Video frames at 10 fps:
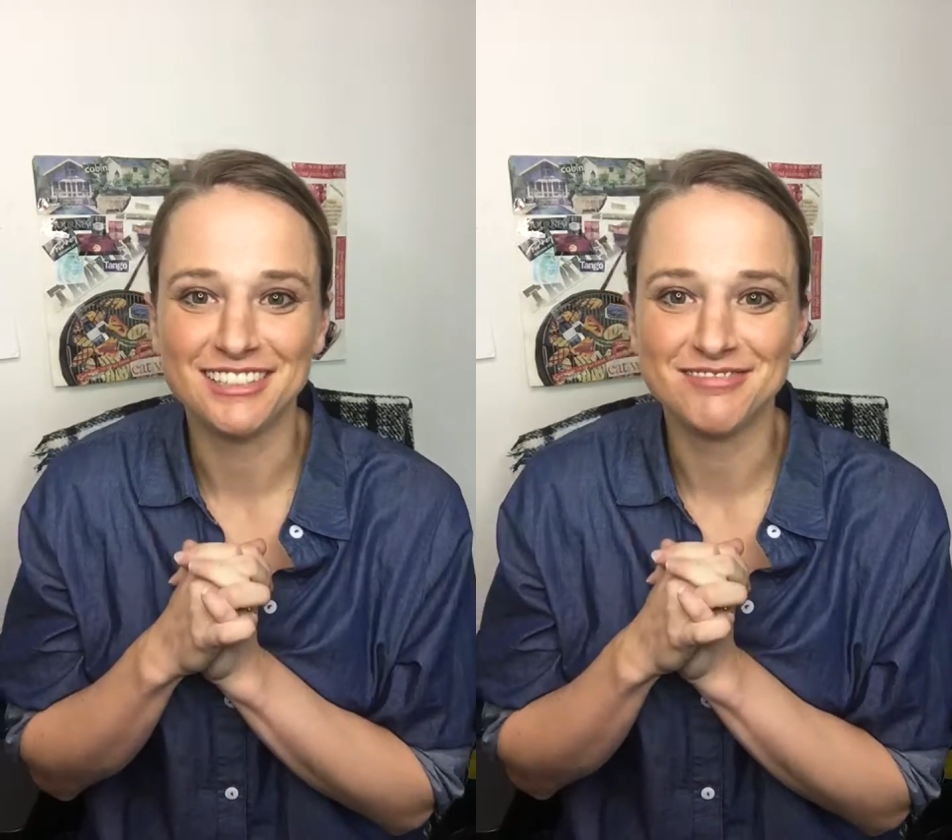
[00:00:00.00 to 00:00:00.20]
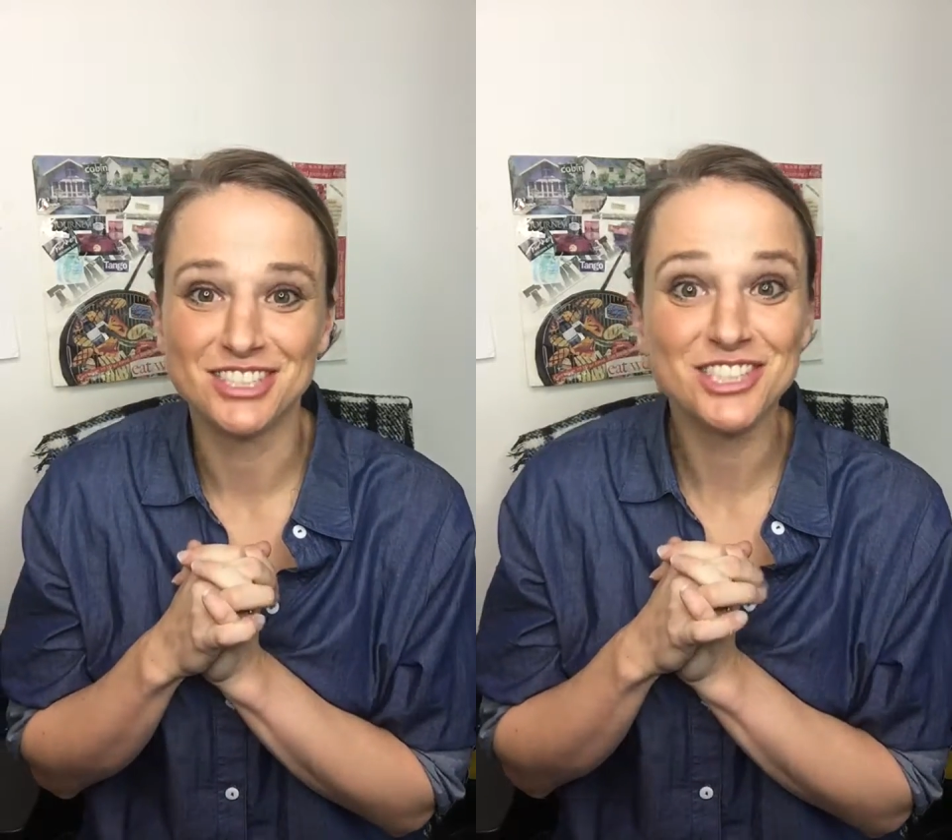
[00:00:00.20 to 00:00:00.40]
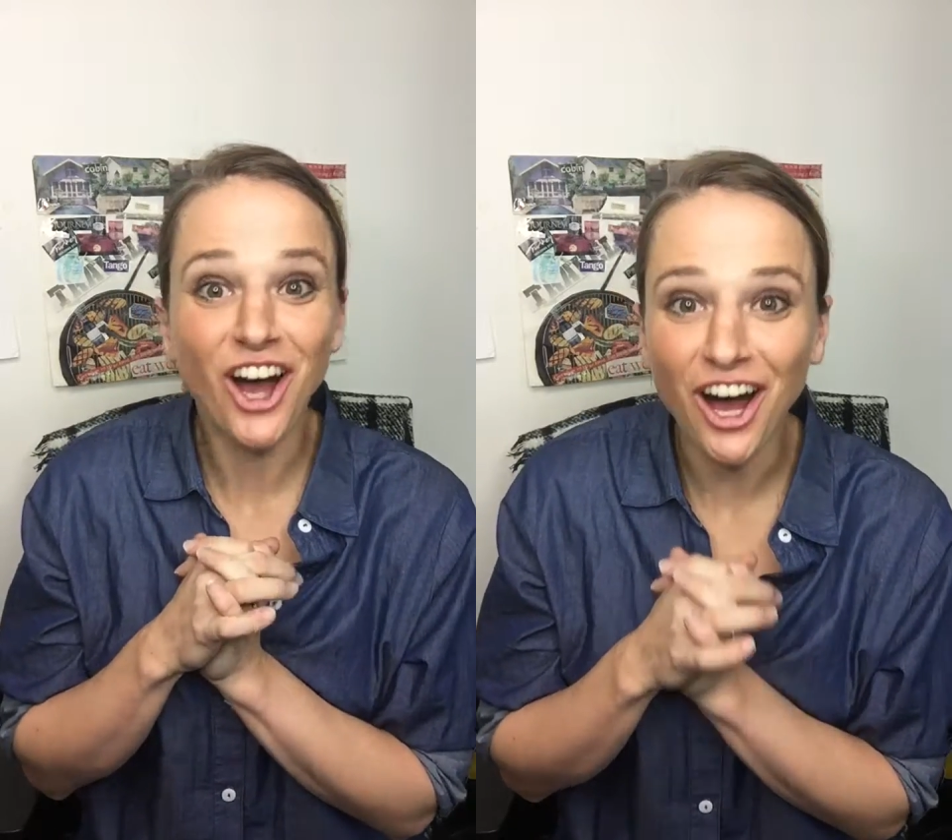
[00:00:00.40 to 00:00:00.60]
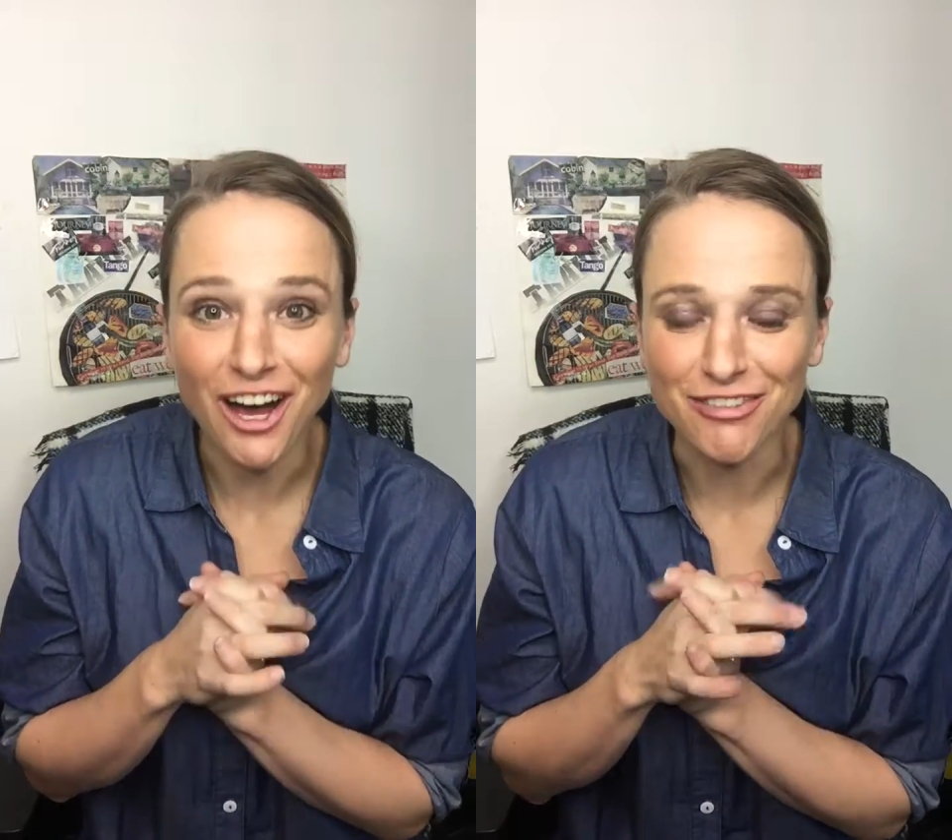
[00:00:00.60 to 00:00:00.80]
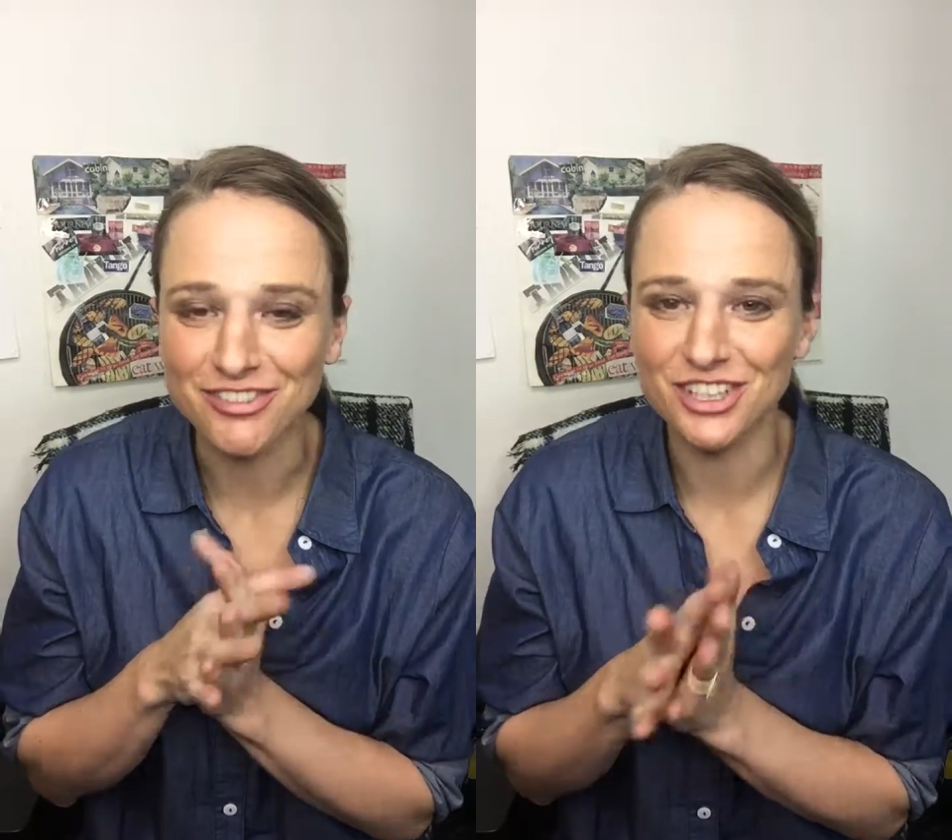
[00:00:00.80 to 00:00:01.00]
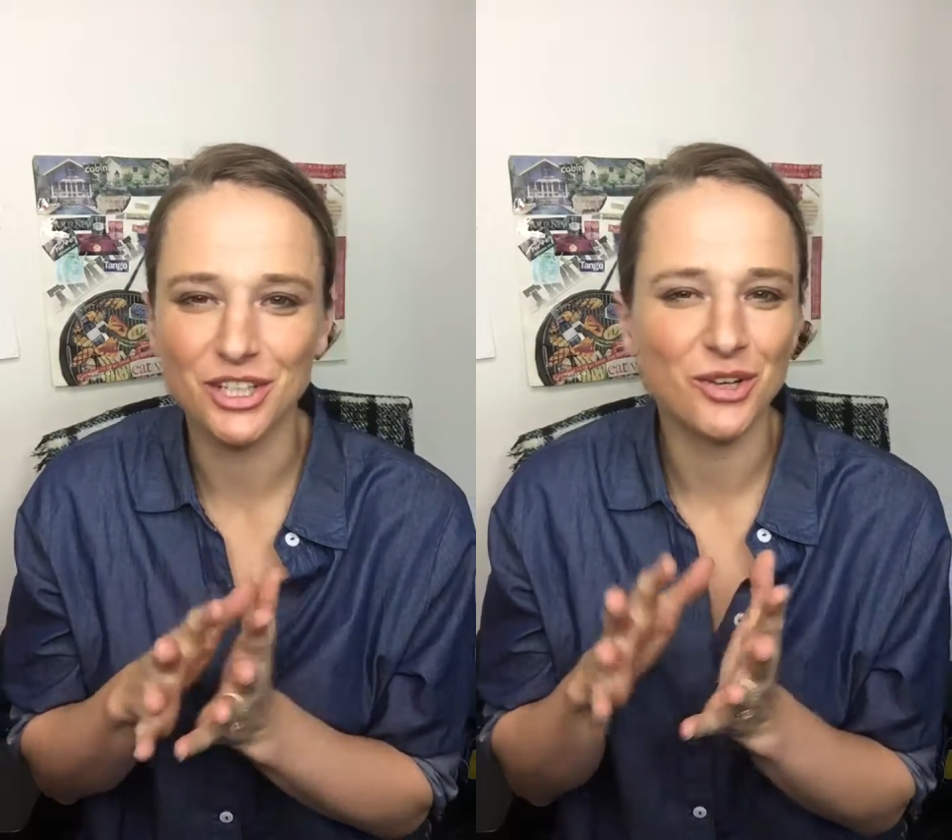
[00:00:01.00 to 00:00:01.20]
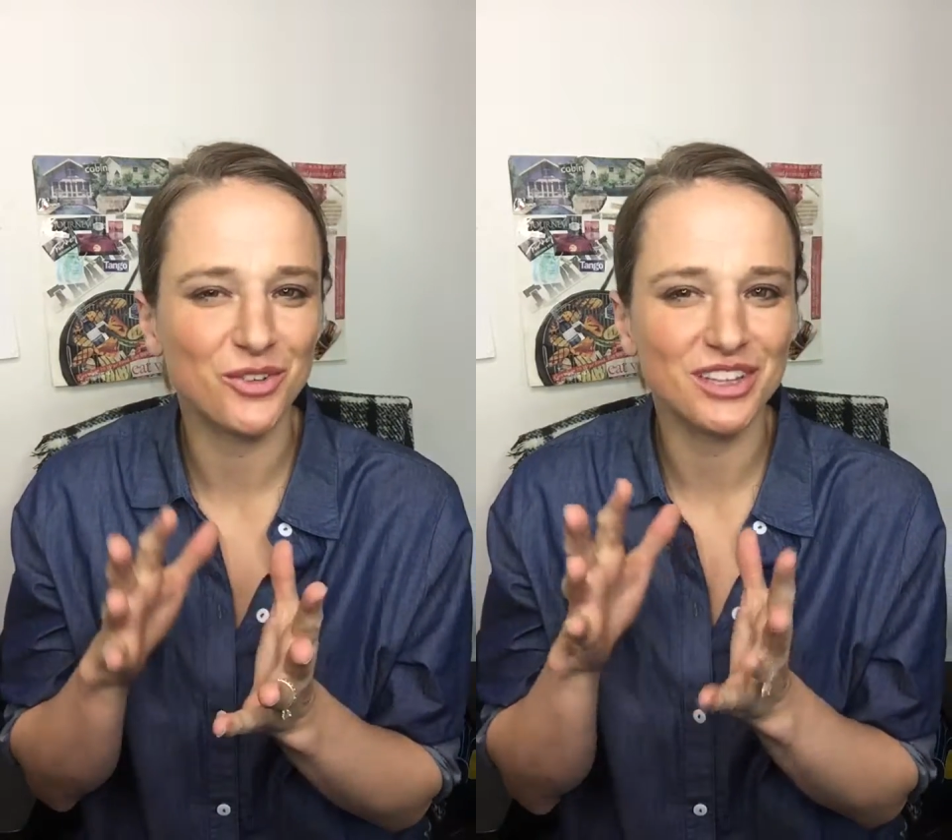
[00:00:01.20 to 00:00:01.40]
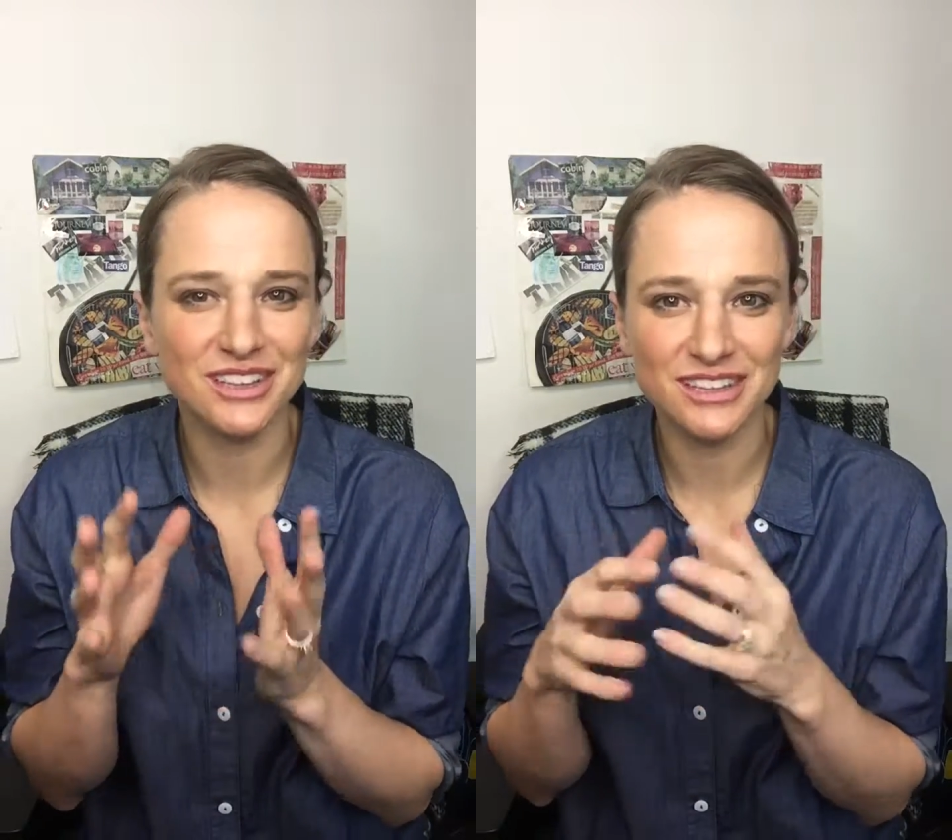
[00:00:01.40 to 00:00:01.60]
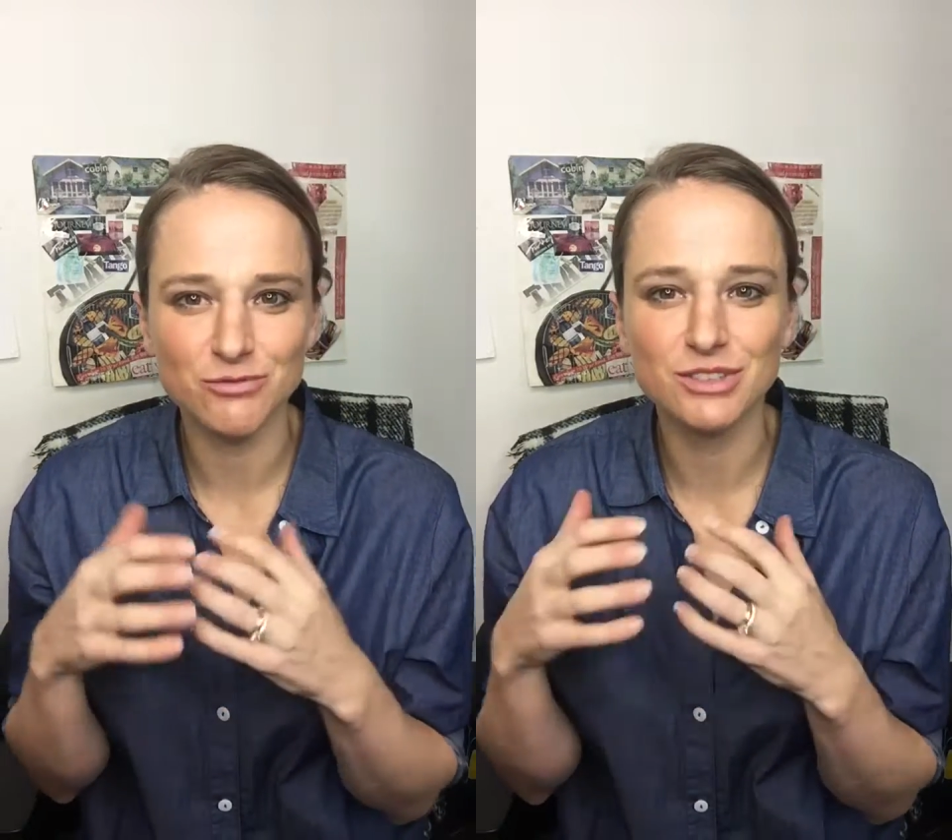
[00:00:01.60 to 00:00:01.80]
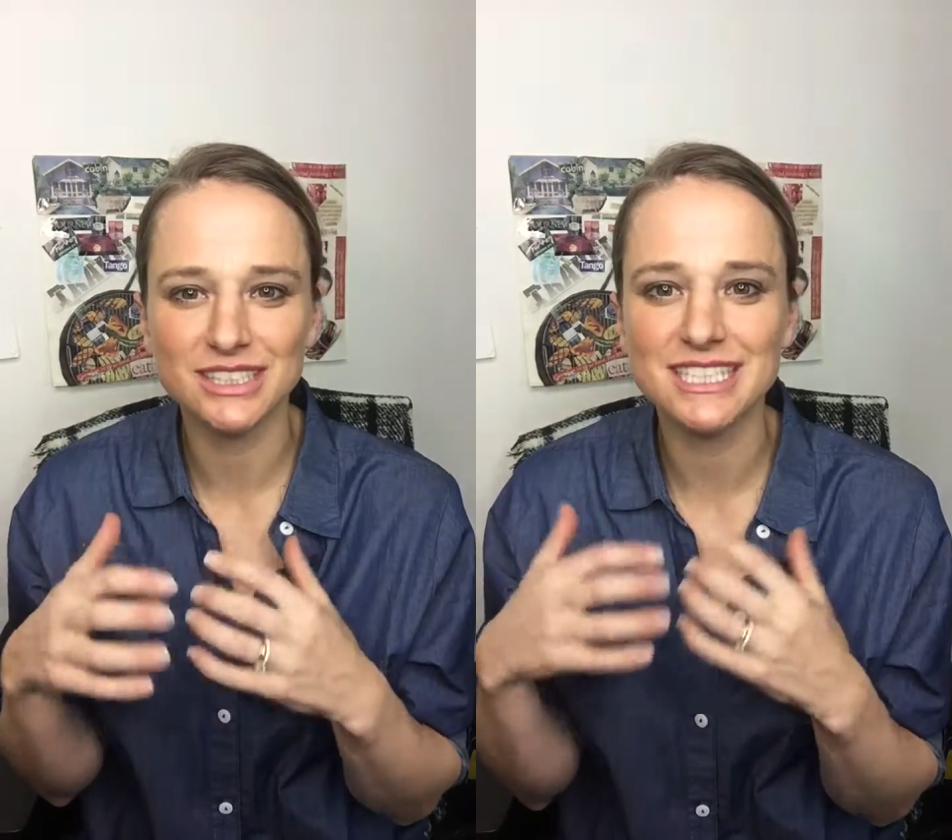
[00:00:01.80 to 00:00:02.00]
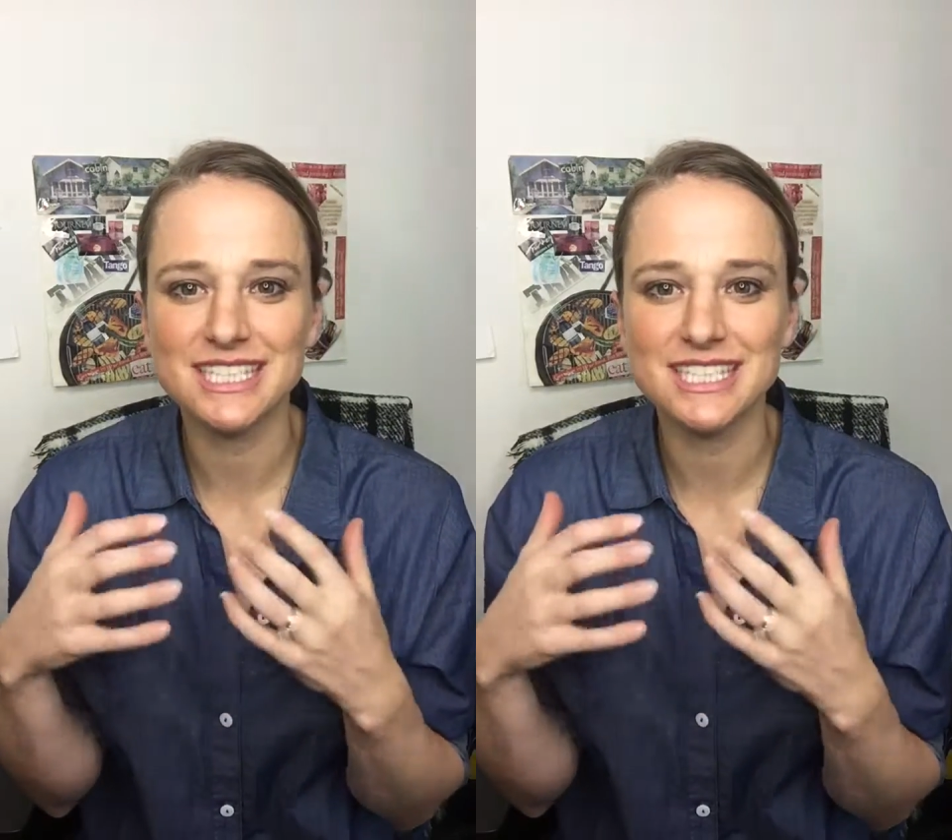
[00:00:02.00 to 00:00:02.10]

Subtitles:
soft? Really